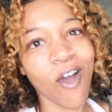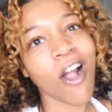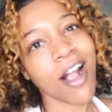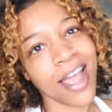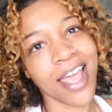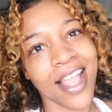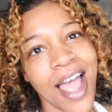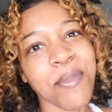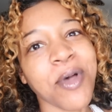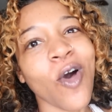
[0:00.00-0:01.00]
all right,
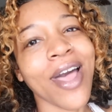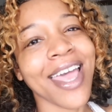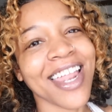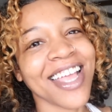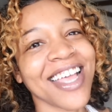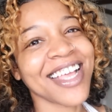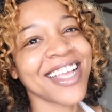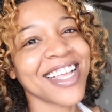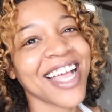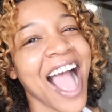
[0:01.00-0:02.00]
I'm gonna go ahead.
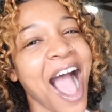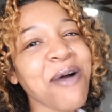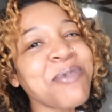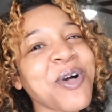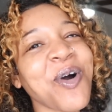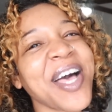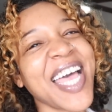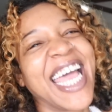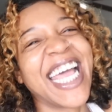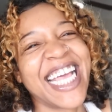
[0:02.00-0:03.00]
I'm gonna go ahead.